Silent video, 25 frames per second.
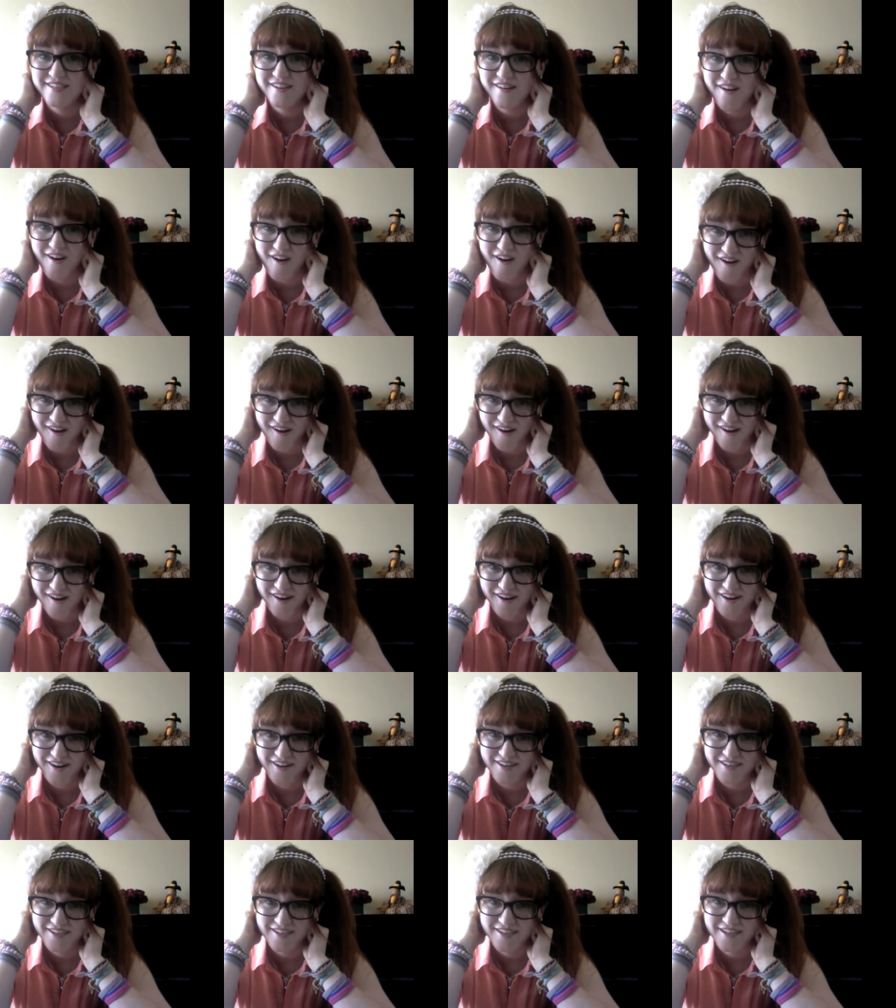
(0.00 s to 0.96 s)
are
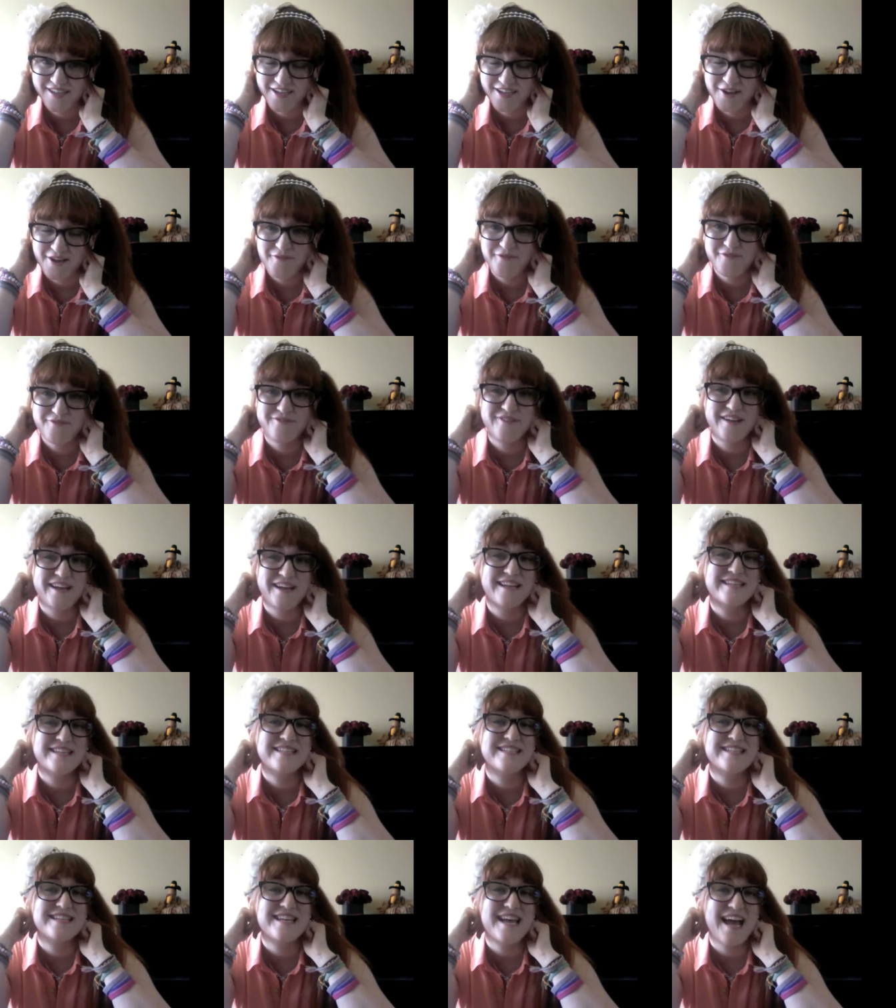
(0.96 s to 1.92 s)

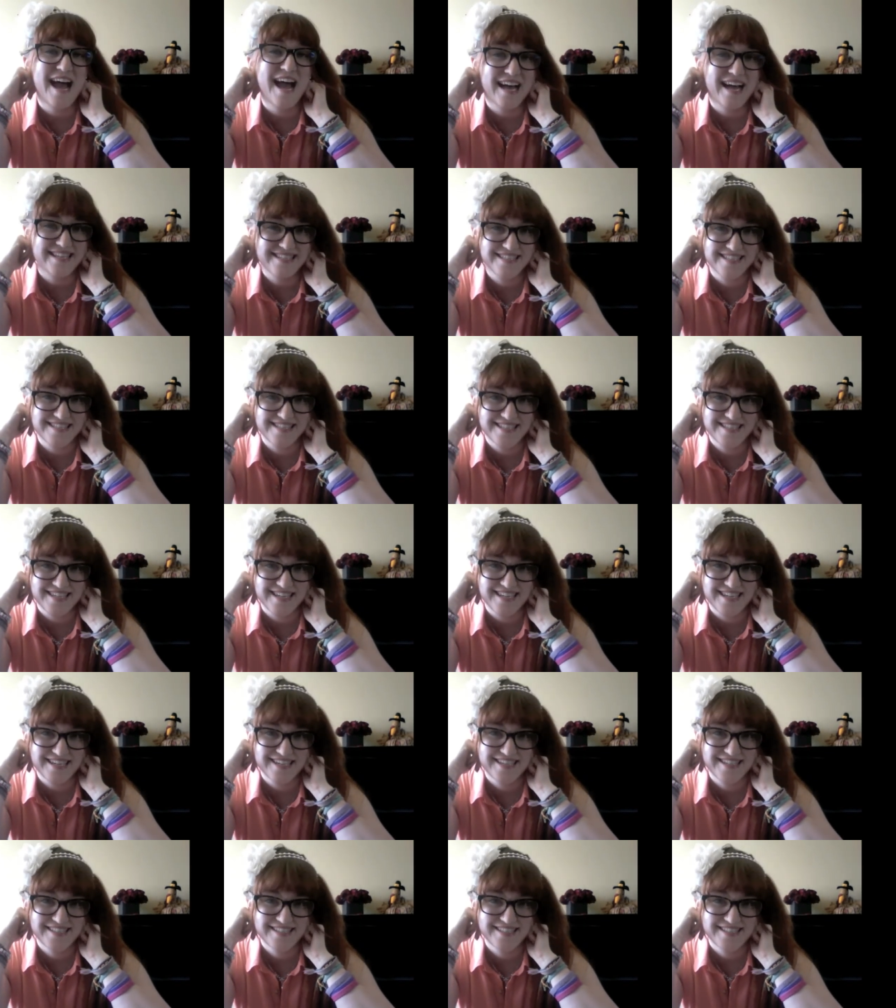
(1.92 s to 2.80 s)
fantastic.